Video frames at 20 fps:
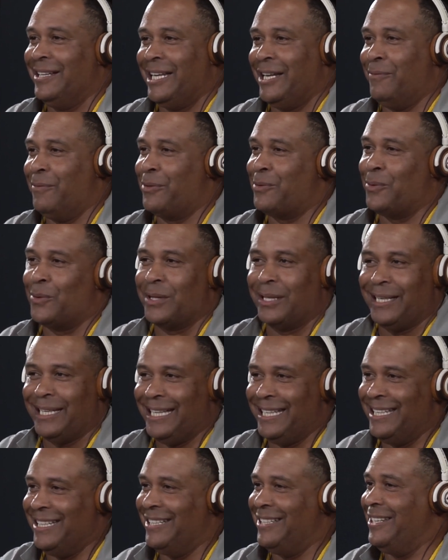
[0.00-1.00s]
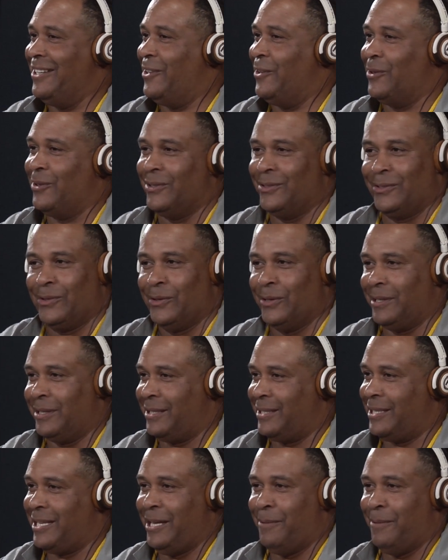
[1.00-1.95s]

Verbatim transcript: even throw the lead in there or, or yeah.